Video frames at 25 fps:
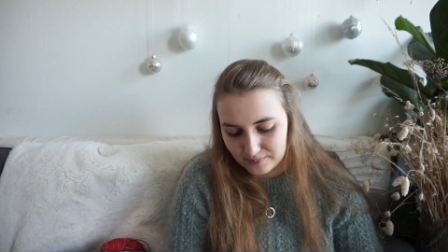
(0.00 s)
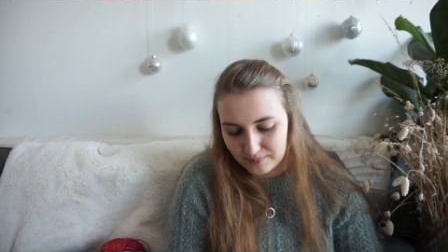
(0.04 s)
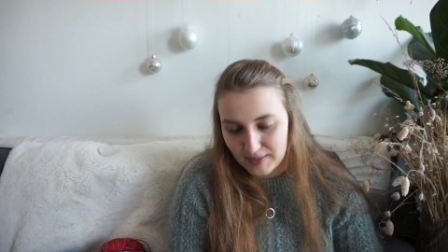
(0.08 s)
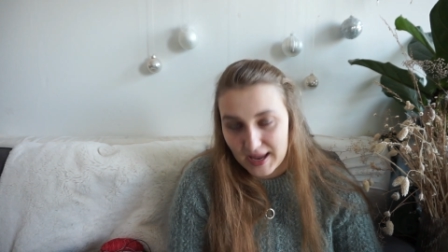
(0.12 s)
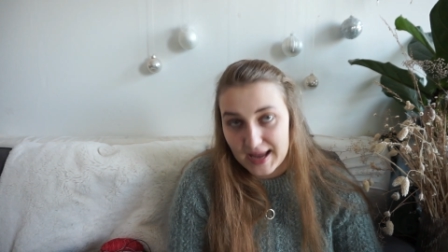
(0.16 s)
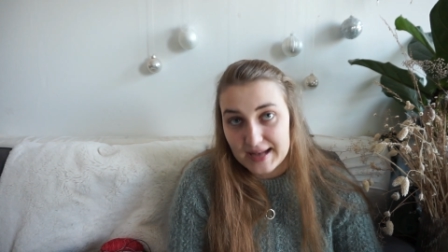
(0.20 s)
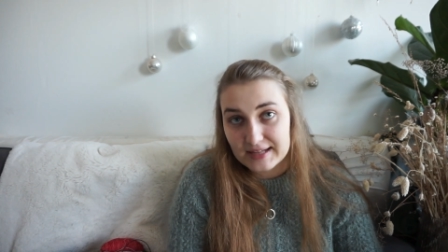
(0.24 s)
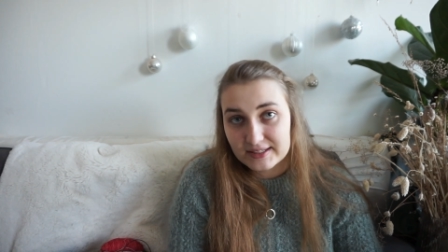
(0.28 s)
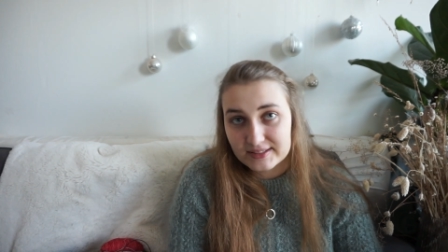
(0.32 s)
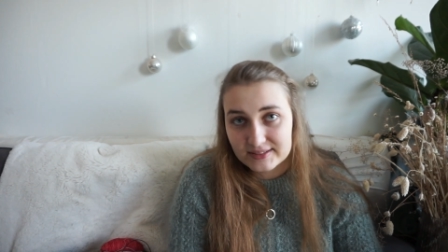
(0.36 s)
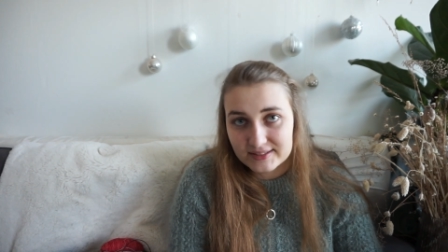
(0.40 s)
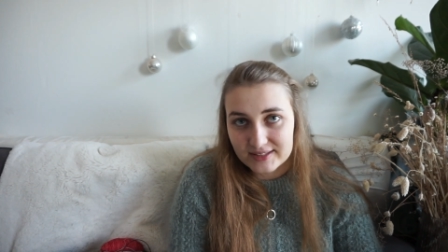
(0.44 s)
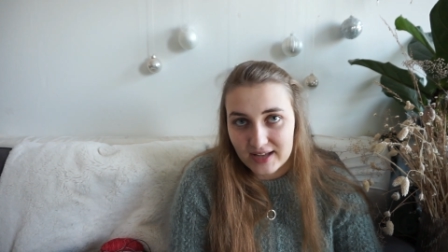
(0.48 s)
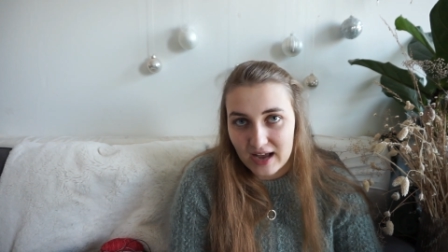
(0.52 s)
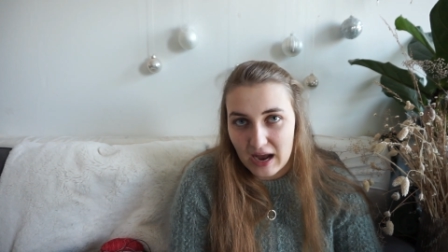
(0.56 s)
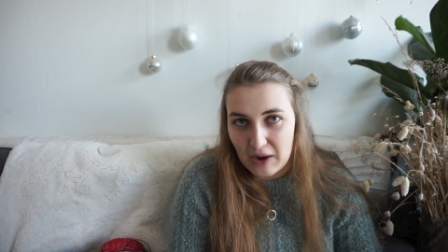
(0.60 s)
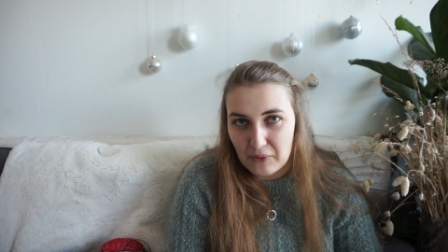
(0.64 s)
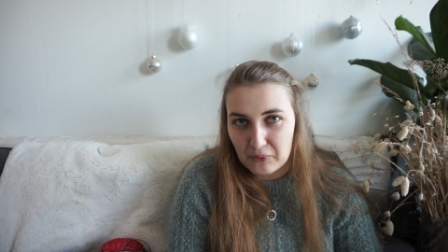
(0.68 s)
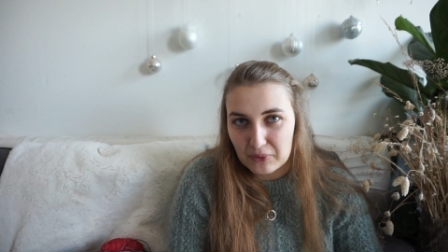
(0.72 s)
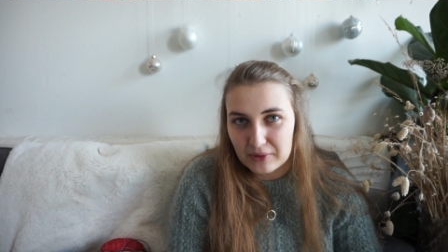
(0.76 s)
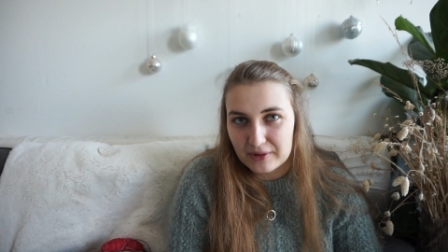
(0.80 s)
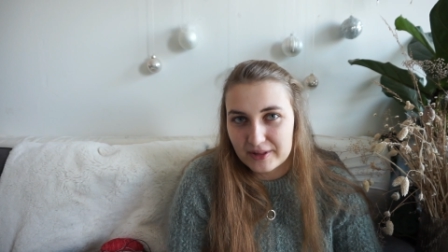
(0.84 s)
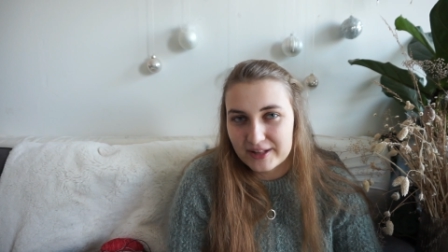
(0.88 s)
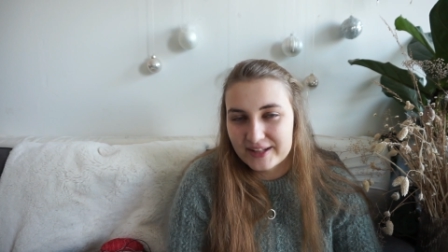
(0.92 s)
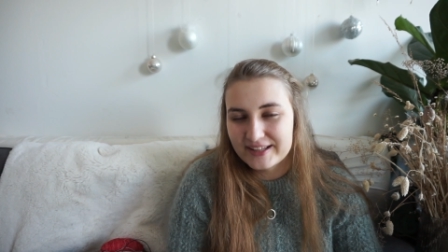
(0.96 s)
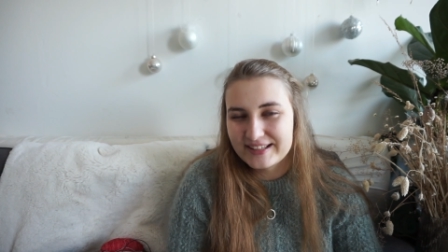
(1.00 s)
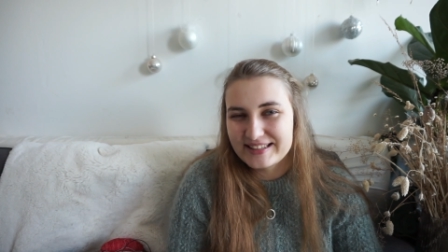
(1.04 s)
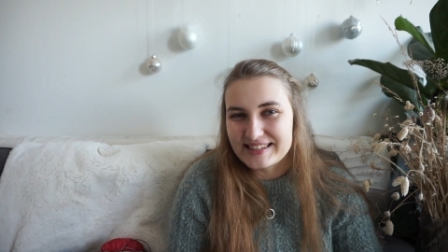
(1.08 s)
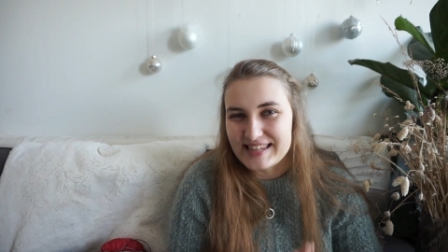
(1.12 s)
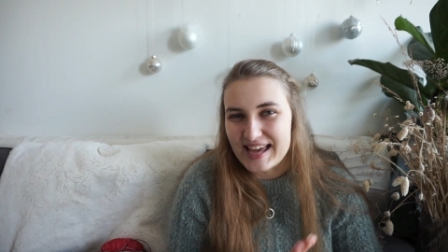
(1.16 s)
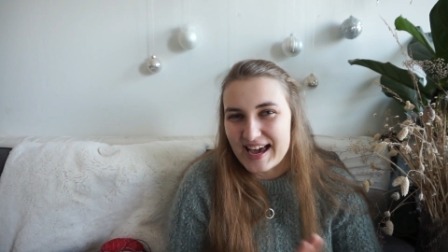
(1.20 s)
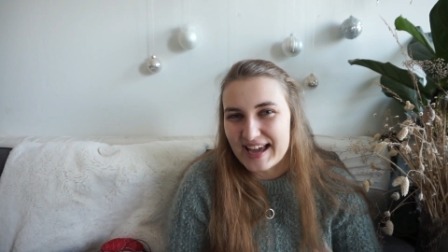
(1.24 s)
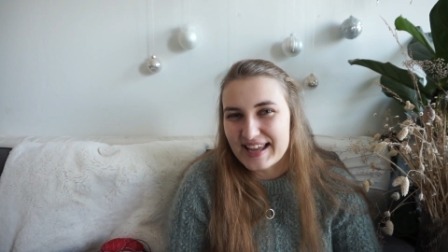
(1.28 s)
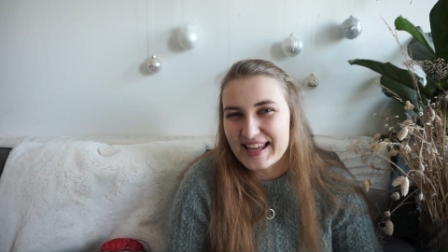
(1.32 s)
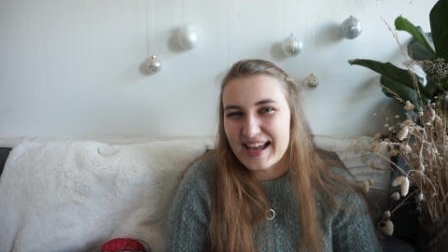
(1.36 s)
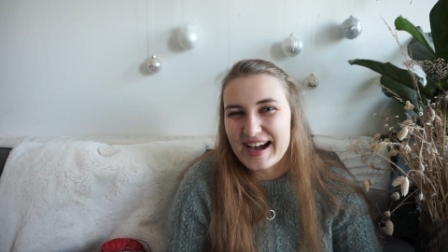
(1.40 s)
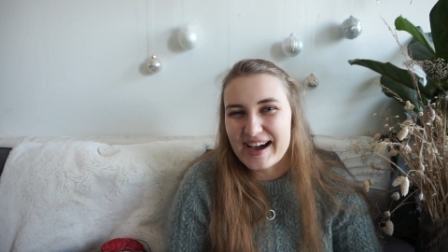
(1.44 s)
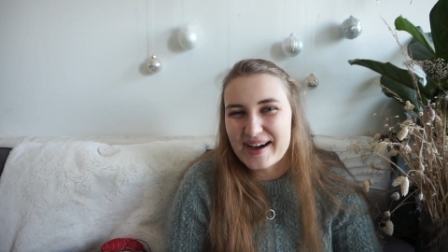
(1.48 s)
base I will
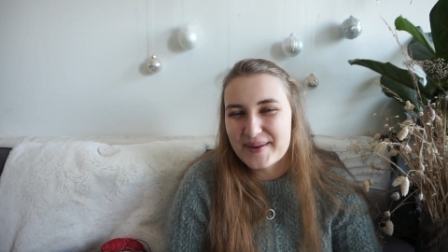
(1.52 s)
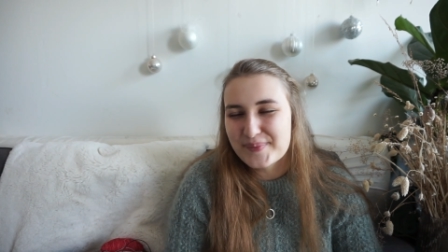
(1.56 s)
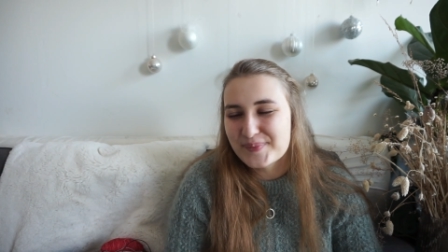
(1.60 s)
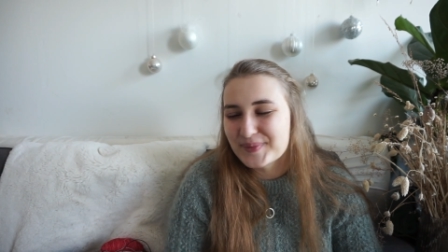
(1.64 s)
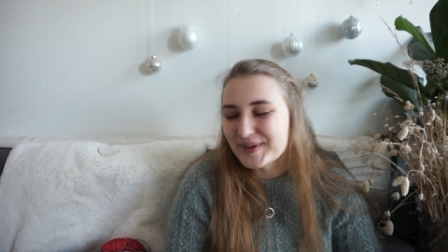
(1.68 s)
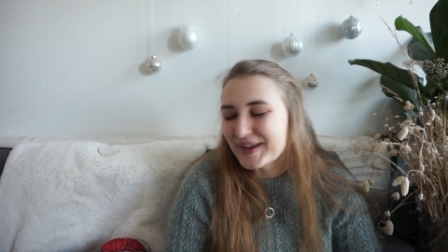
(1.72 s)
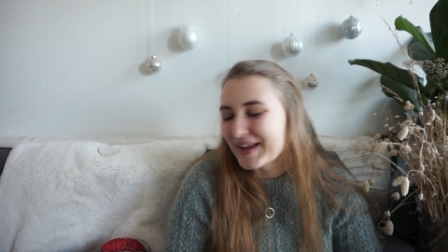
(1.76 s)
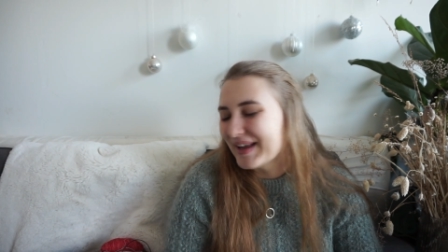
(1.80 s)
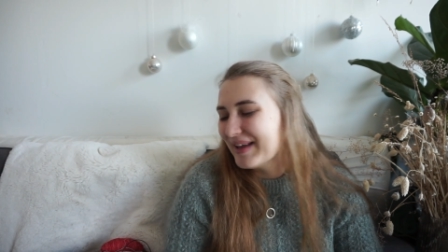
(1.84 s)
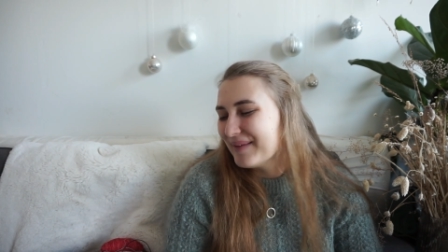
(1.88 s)
dye up,